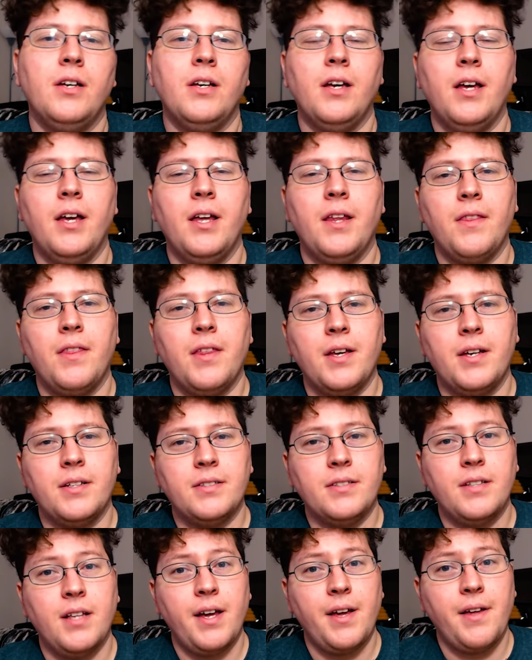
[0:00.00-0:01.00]
and
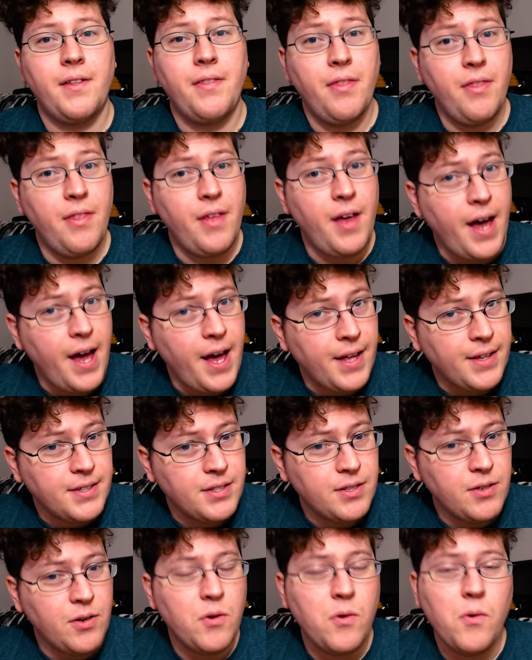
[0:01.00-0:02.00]
things like that.